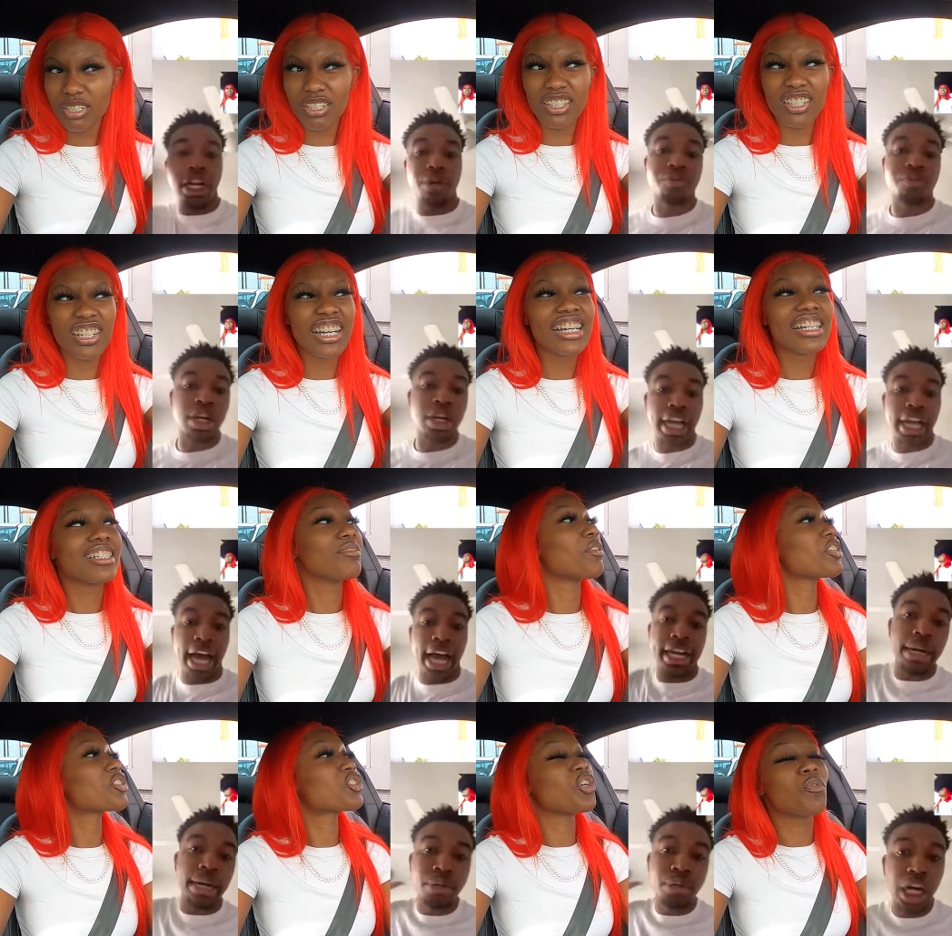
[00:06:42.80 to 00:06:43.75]
Speaker 1: from the from the guy.
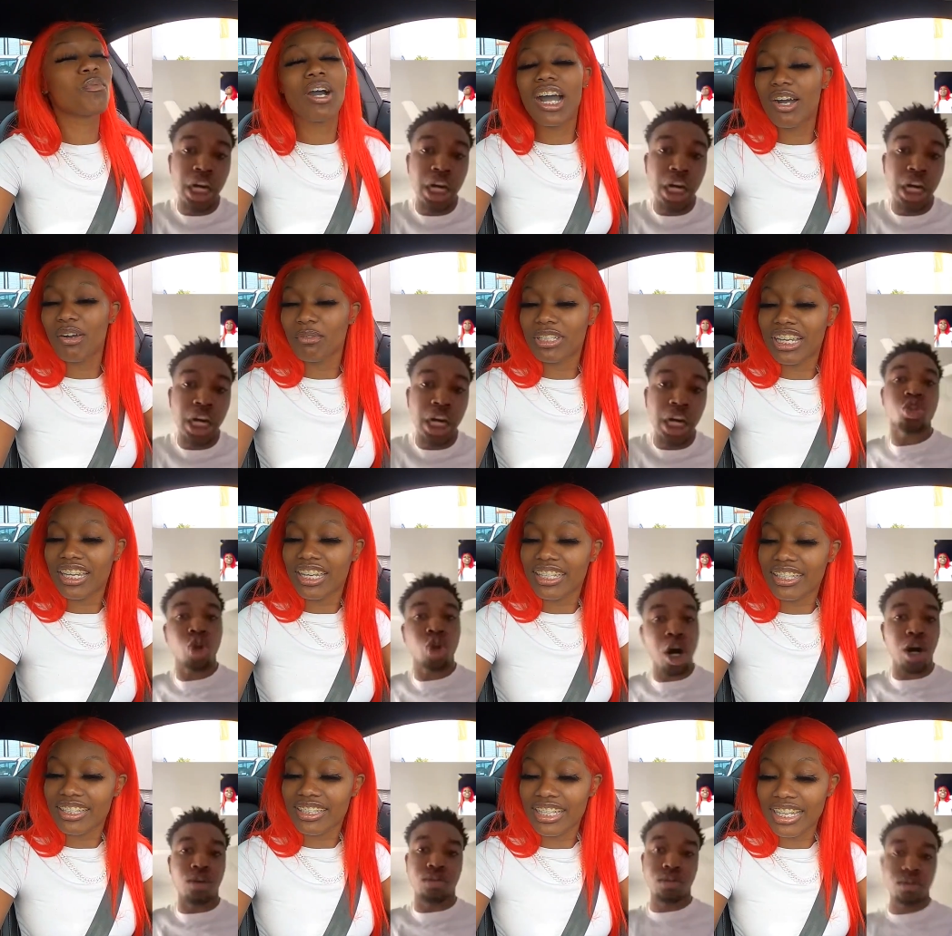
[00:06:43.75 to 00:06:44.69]
What you want?
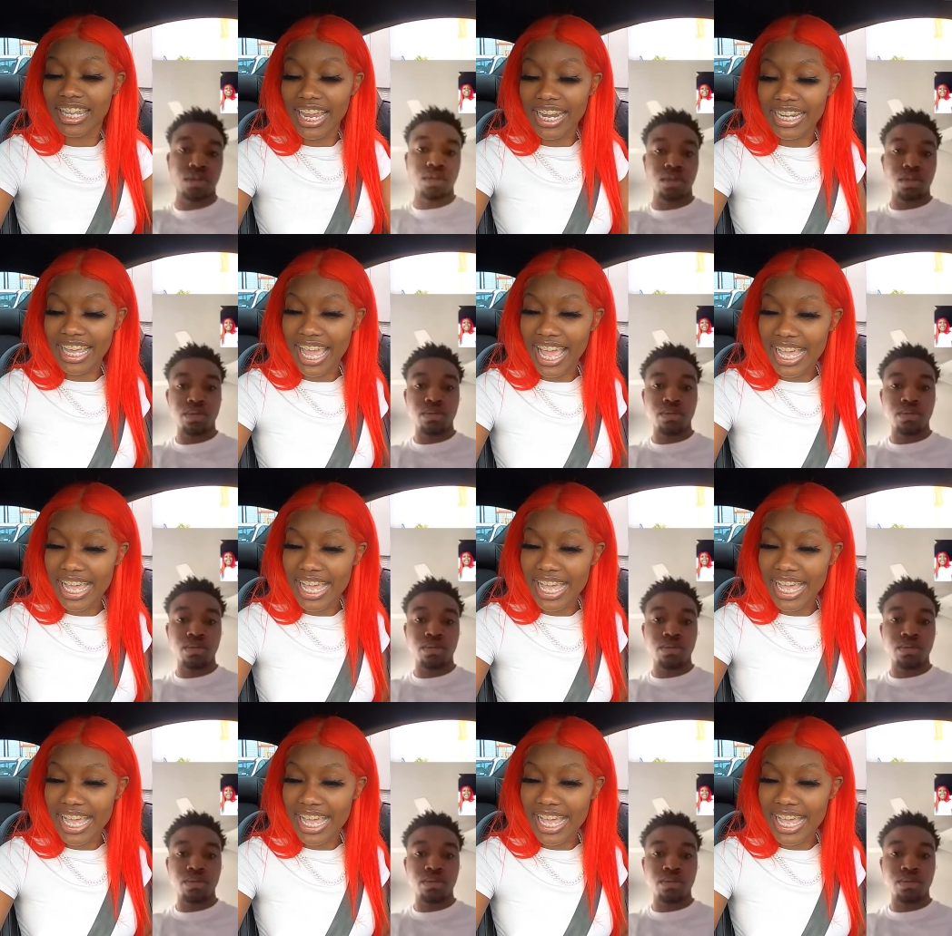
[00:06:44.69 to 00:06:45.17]
The, the lady